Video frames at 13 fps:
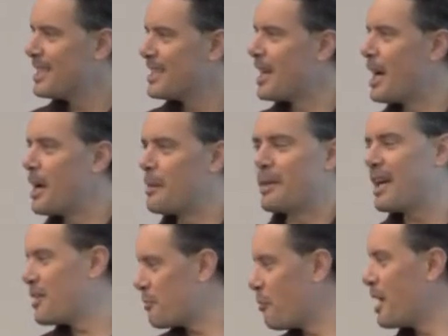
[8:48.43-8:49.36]

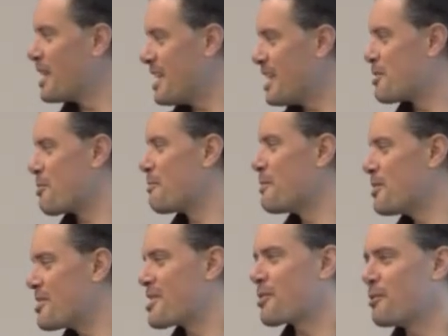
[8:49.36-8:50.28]
and then one he
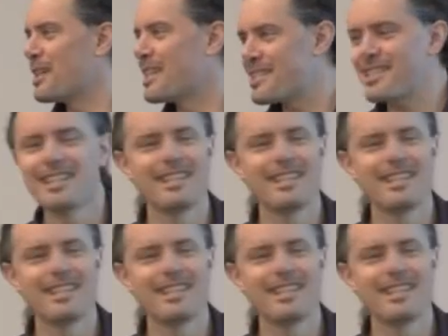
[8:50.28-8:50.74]
attributes to Chris.